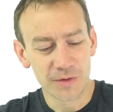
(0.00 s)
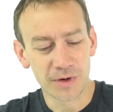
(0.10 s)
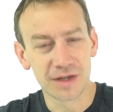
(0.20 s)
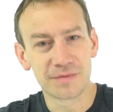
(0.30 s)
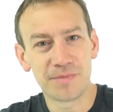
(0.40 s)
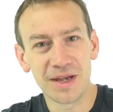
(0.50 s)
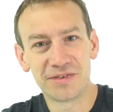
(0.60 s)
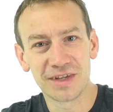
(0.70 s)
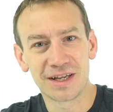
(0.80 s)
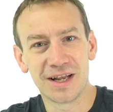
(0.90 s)
right,
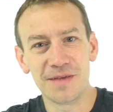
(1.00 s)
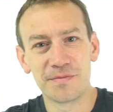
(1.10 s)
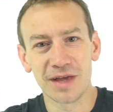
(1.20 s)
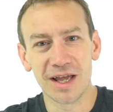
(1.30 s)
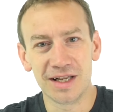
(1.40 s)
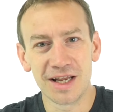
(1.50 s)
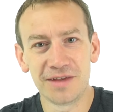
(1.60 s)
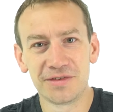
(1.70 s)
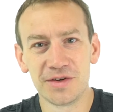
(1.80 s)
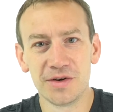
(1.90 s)
basically, at least